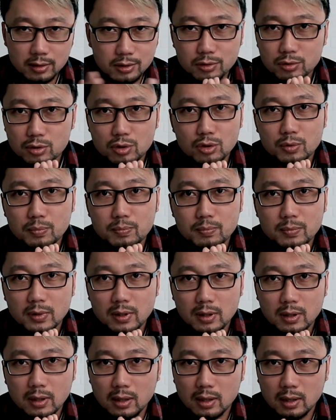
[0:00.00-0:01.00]
YouTube
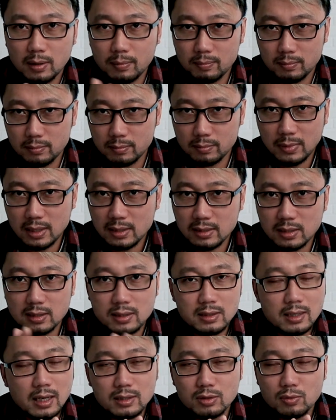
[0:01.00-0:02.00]

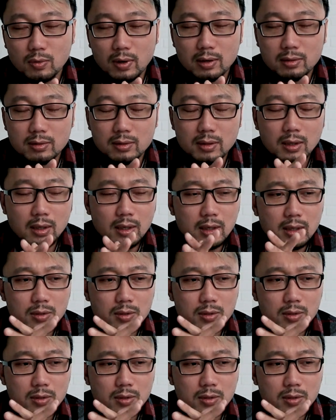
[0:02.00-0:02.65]
messages as well.